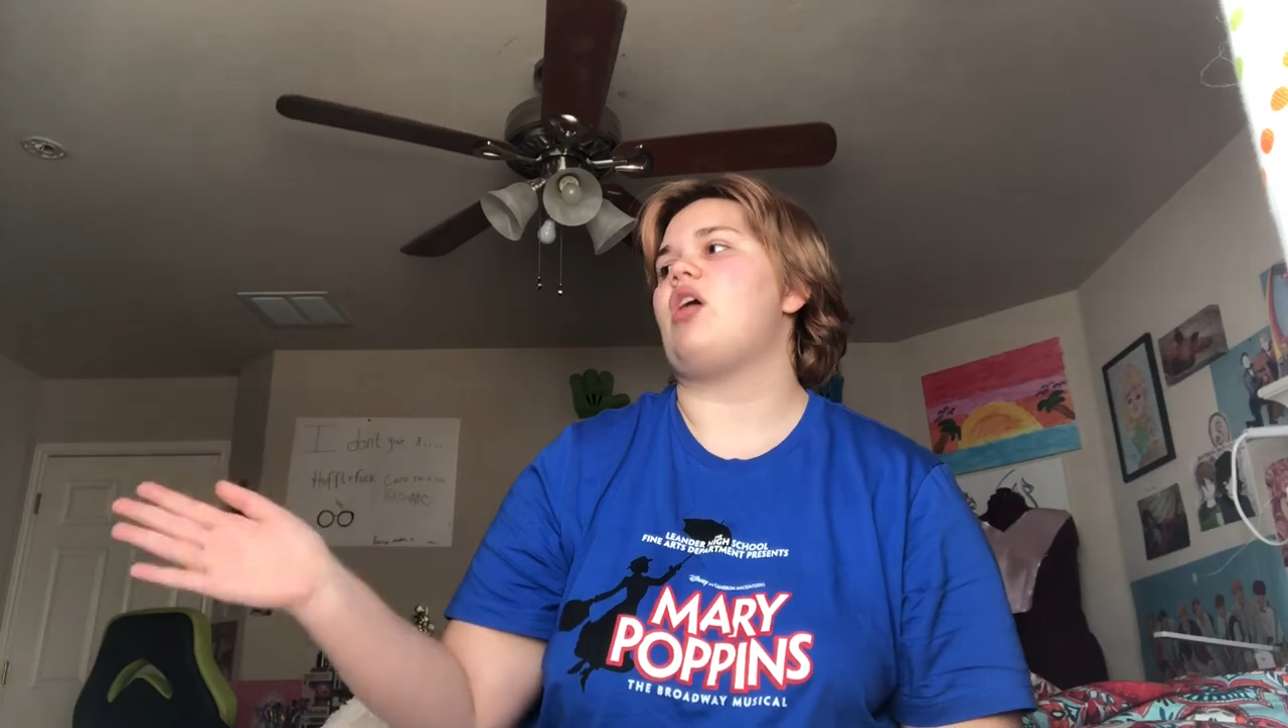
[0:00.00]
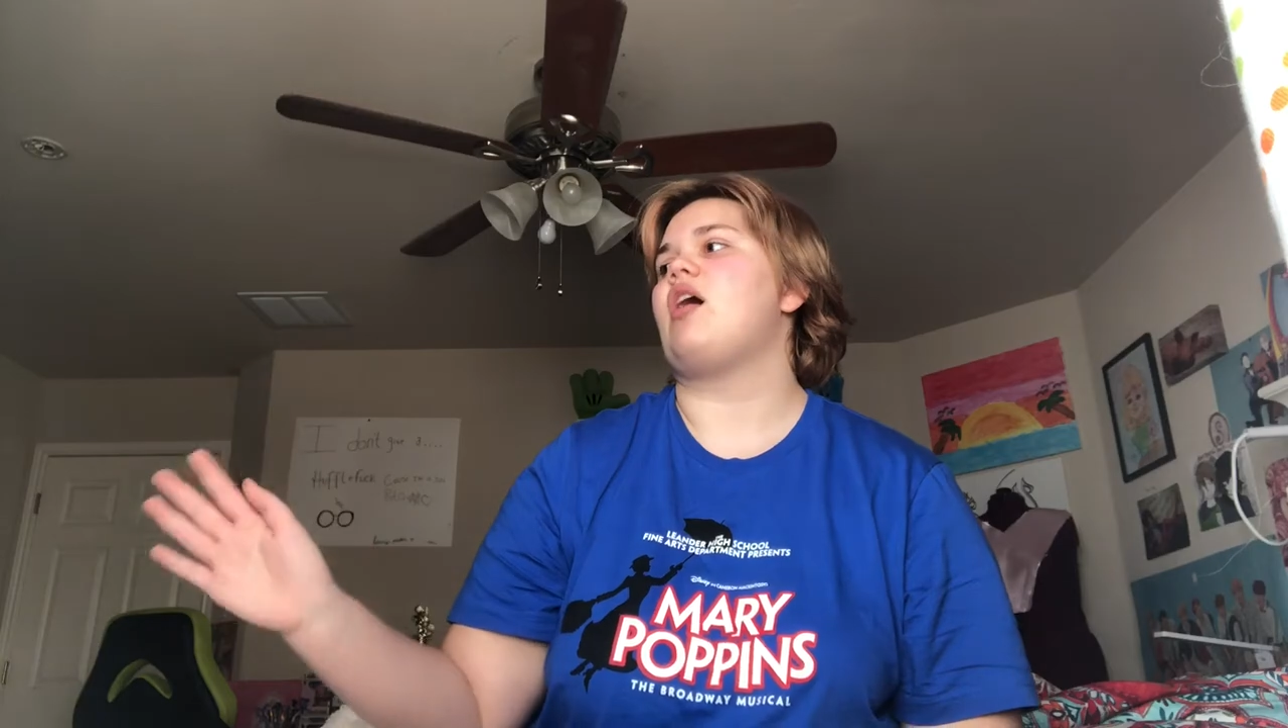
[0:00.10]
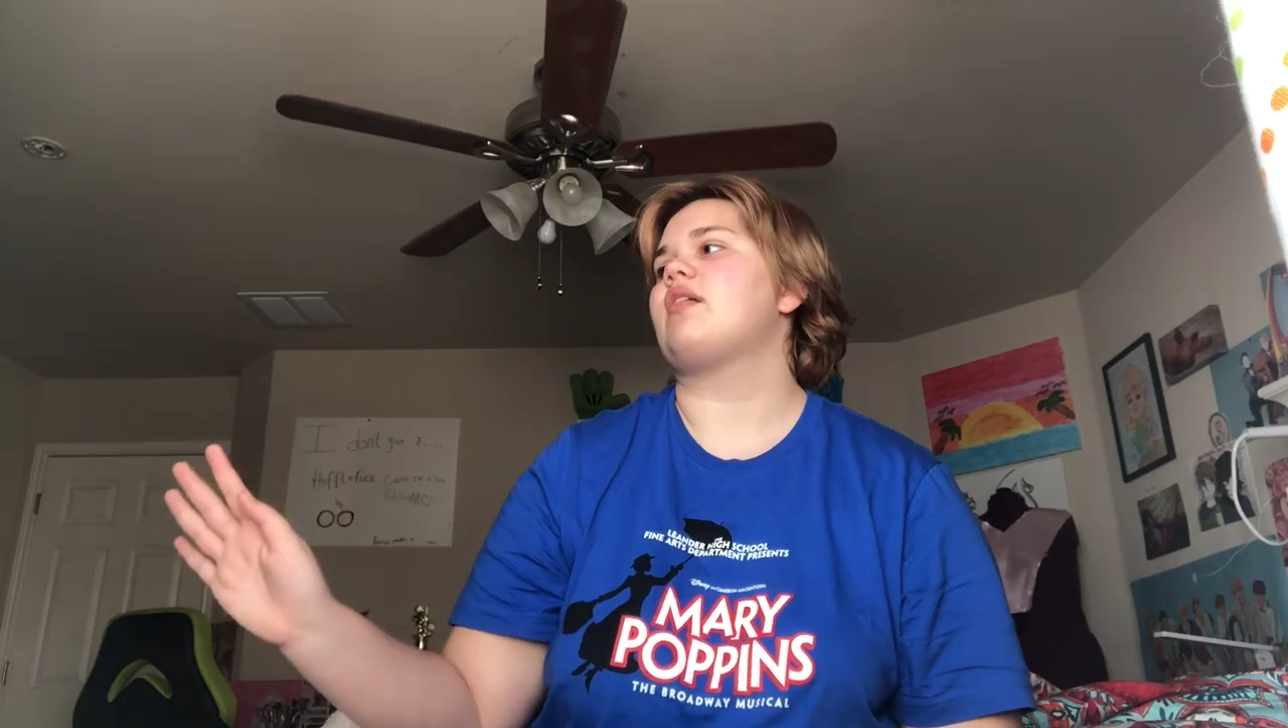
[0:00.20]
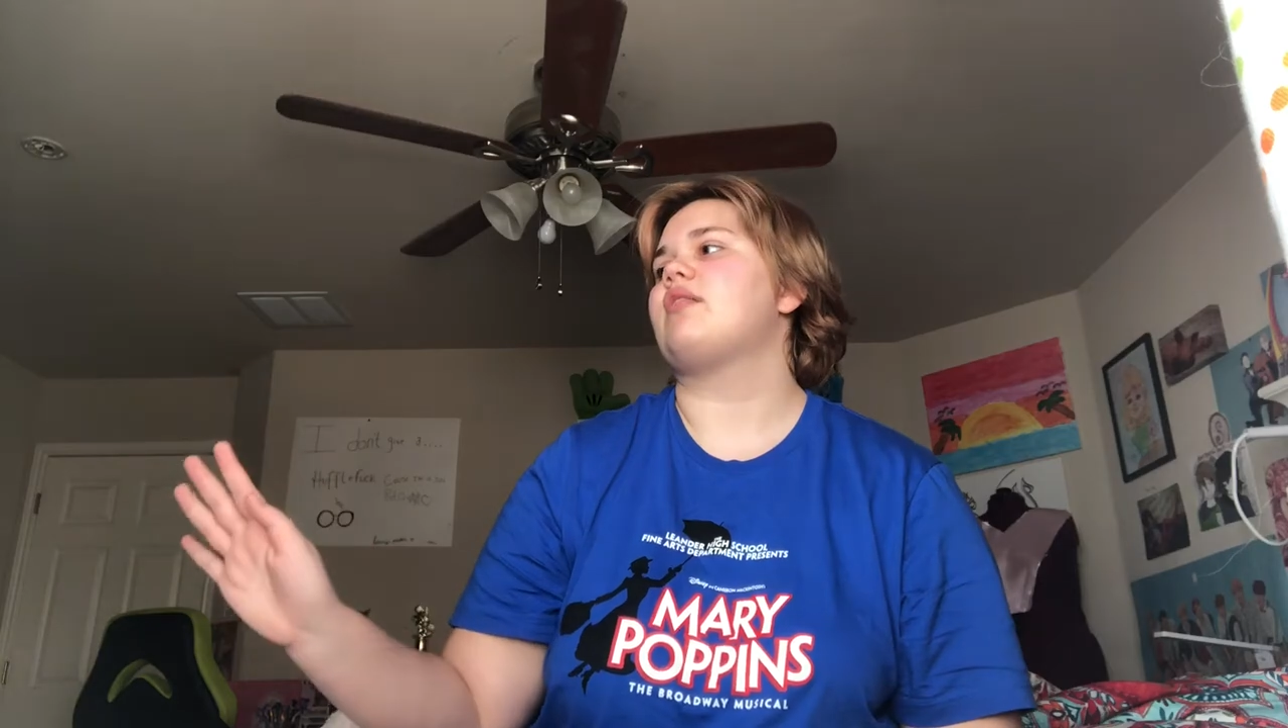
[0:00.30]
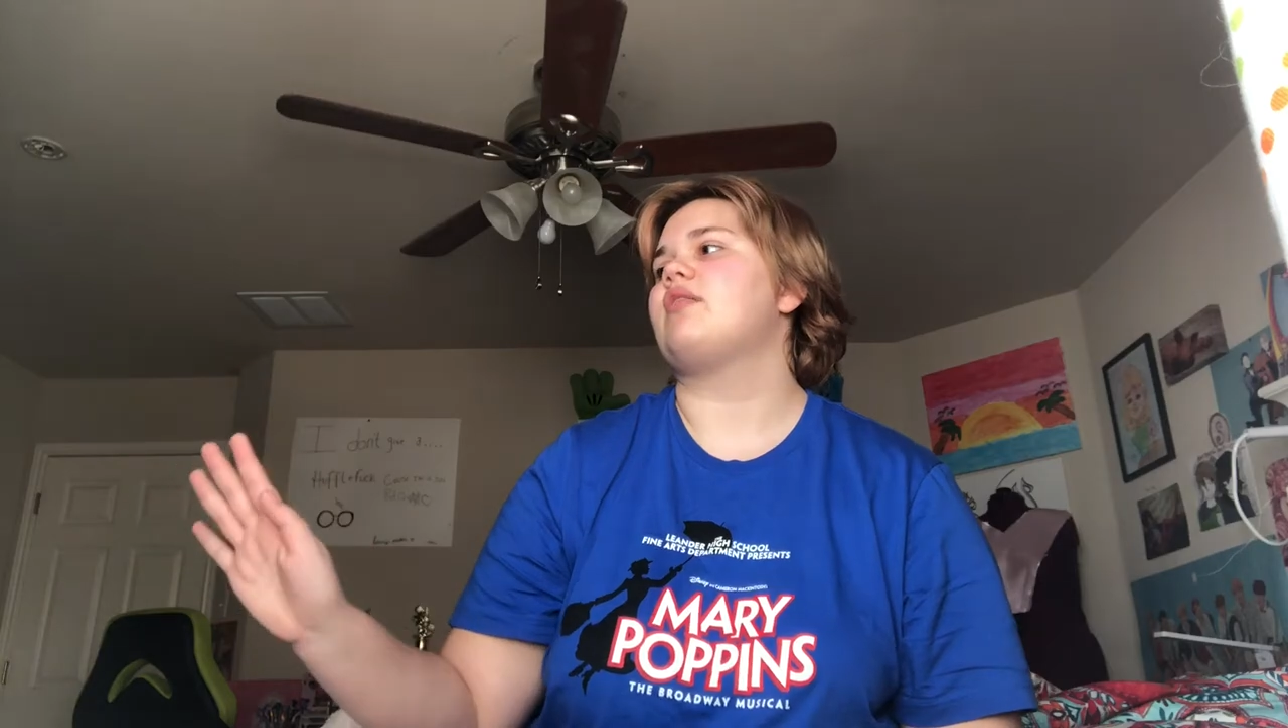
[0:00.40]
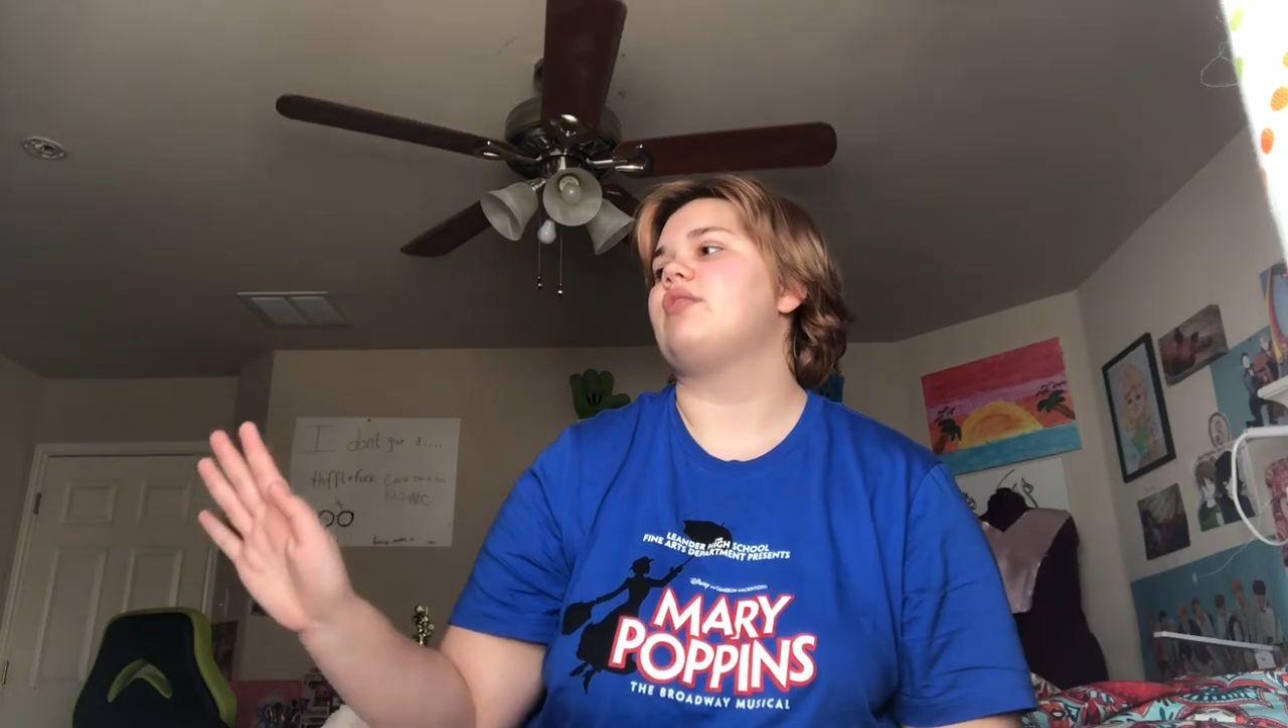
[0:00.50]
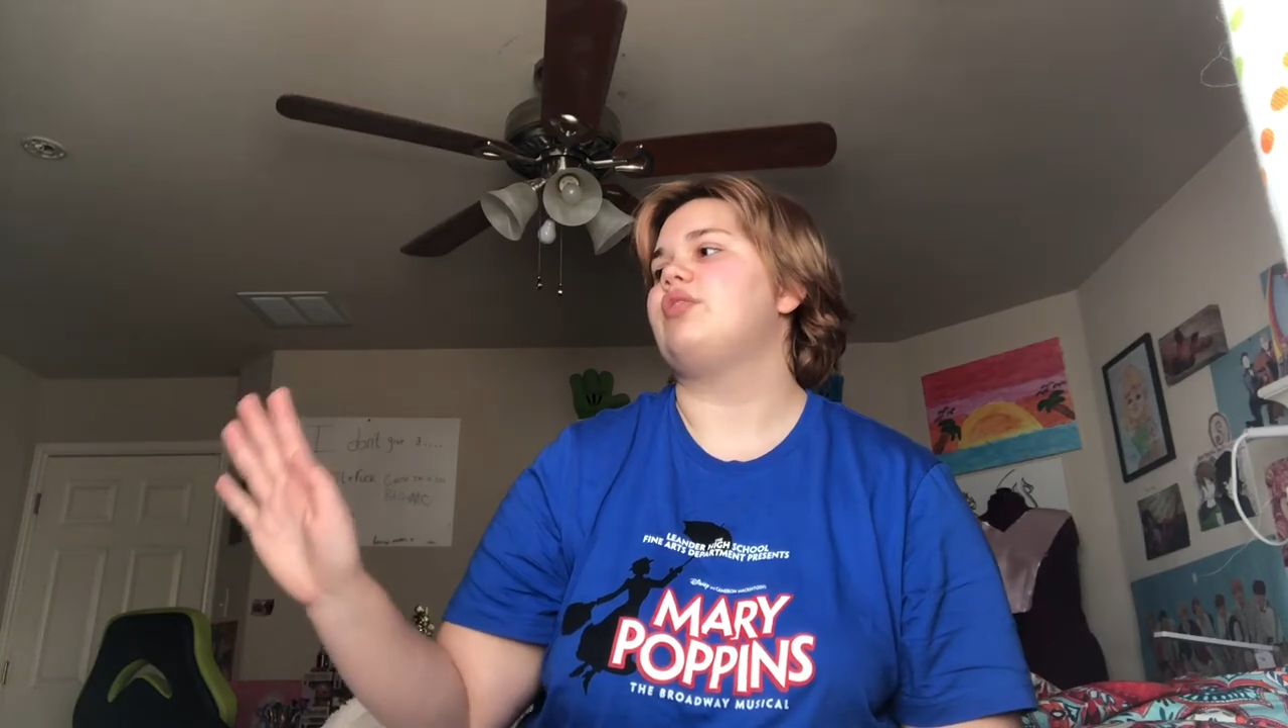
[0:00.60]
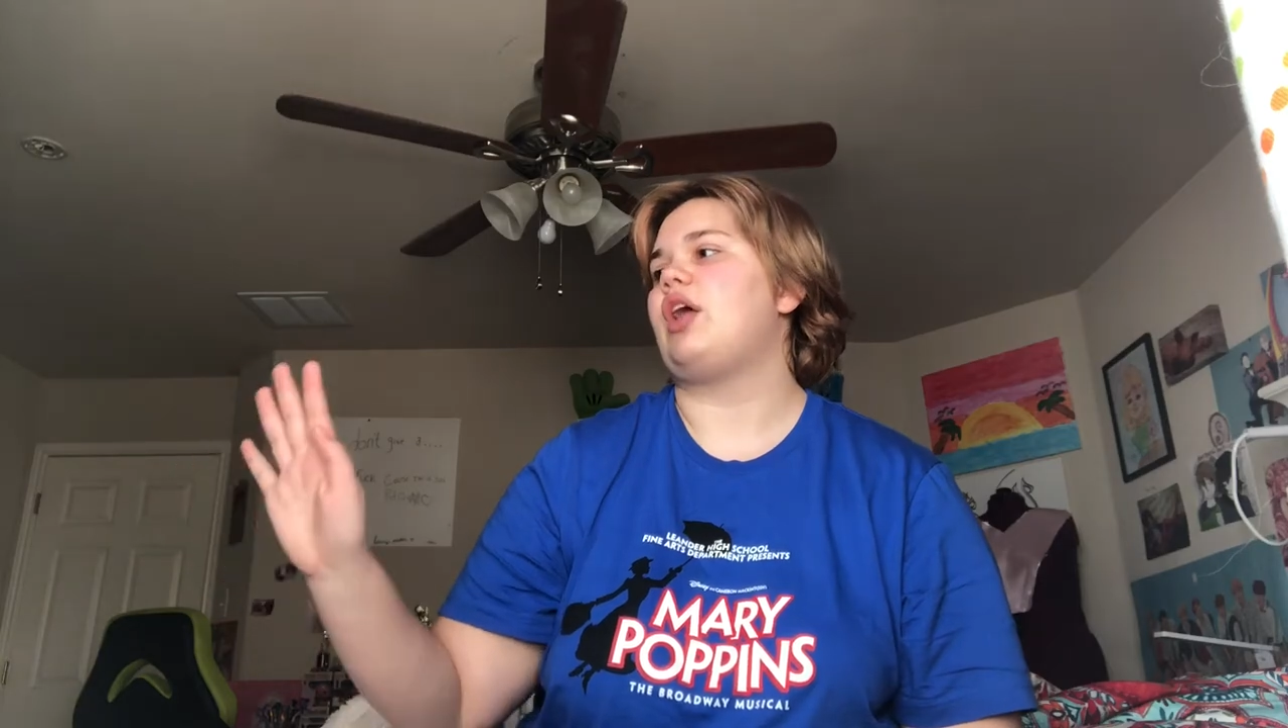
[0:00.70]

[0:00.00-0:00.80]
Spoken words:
locks